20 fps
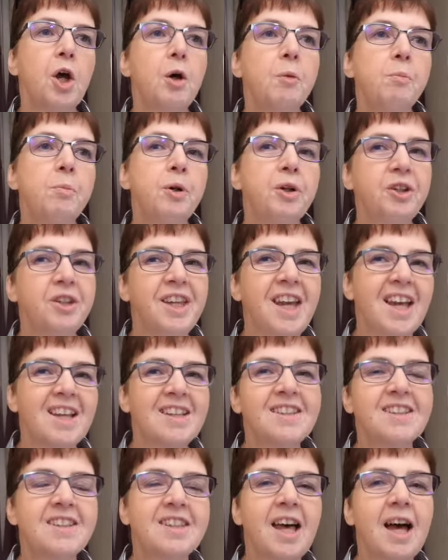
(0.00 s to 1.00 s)
But
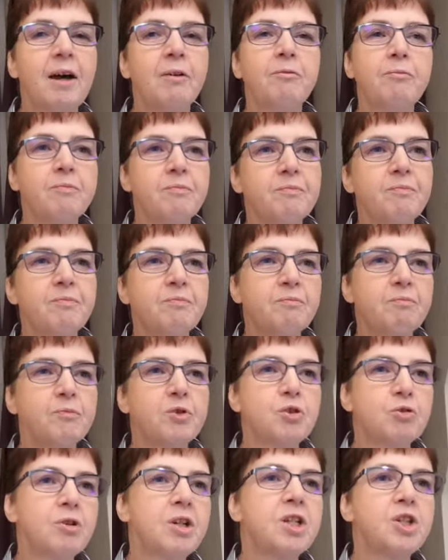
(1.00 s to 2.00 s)
yes, that
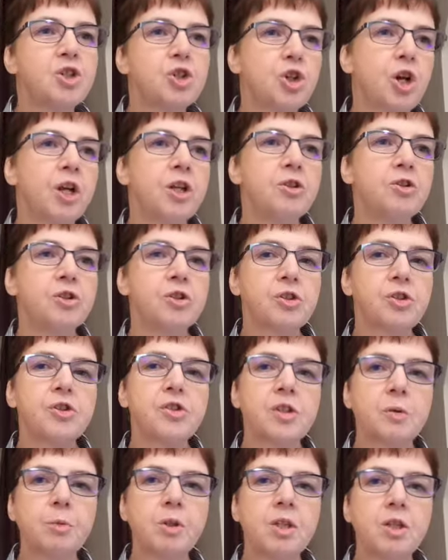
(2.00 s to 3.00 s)
was really strange, because
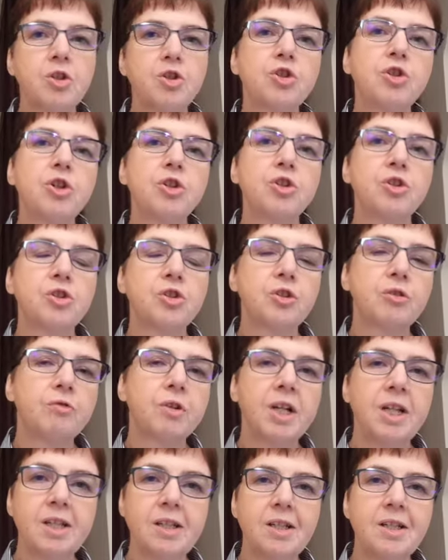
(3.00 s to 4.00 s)
some of the instructions are
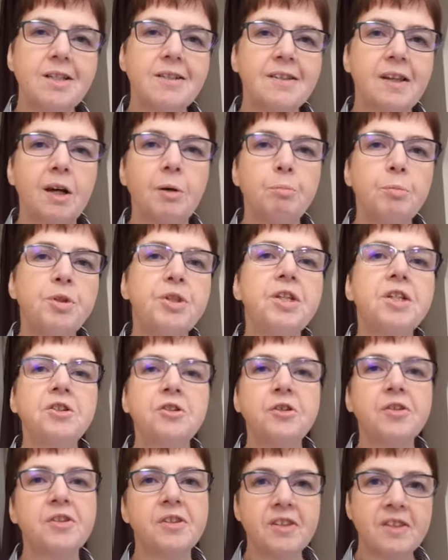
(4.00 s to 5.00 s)
really detailed, but it
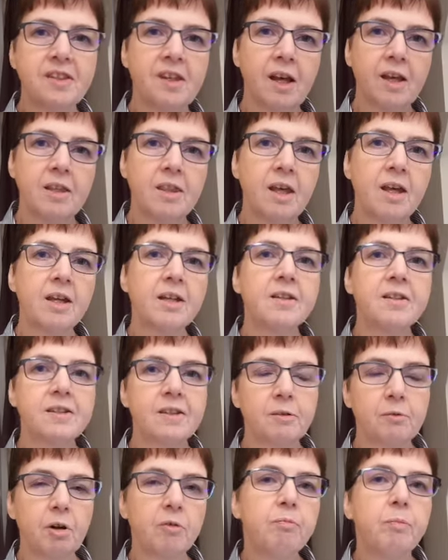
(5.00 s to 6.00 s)
doesn't say that.
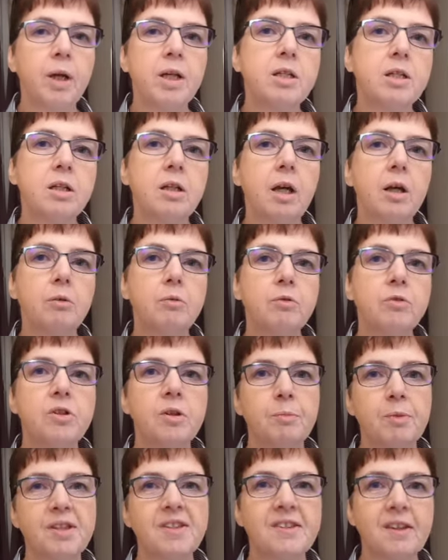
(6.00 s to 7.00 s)
So I've made a note to
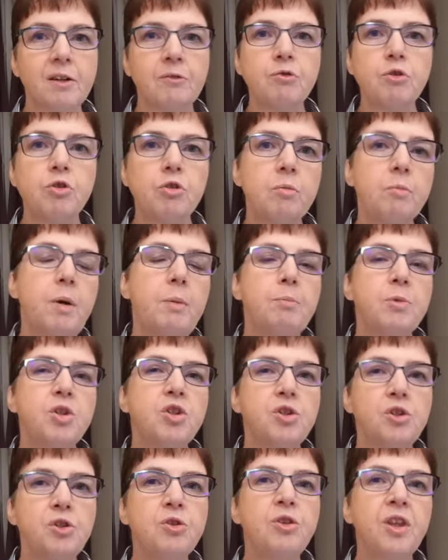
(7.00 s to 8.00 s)
myself to remember to
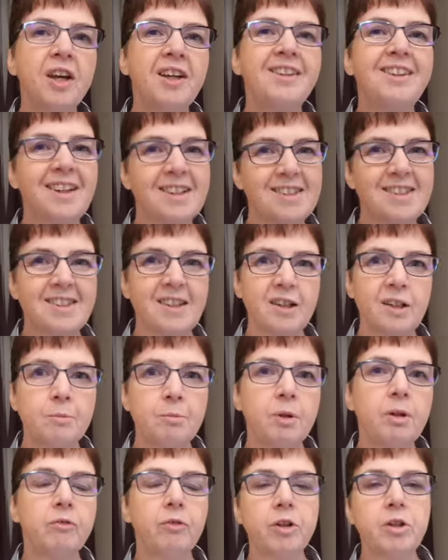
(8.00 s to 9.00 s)
do that next time
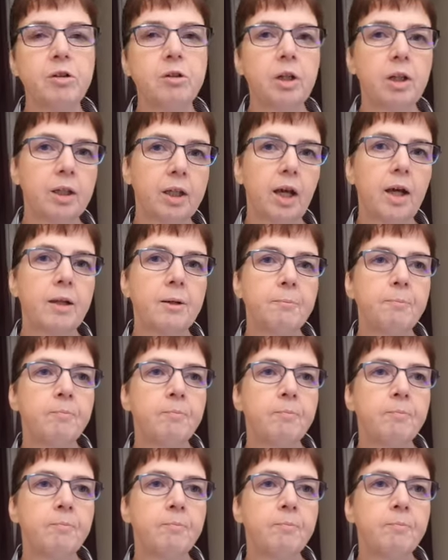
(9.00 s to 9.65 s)
if I do it again.